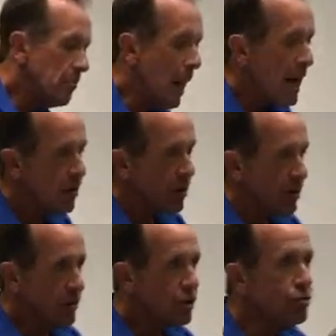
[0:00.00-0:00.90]

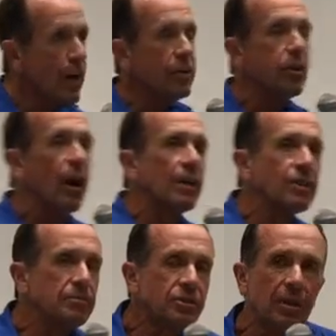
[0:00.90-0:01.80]
minor strength
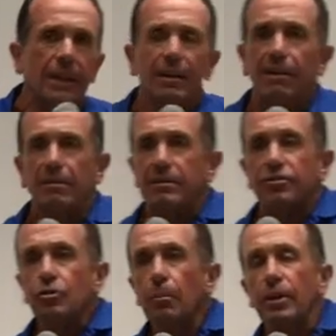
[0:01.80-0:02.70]
loss. I'm still like a
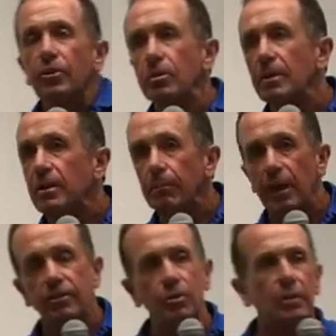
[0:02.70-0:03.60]
superhuman
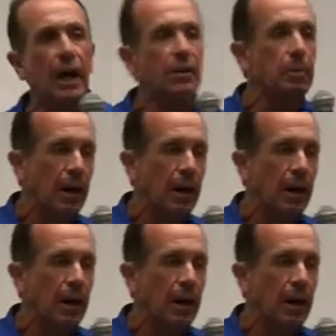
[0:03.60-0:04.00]
compared to you guys,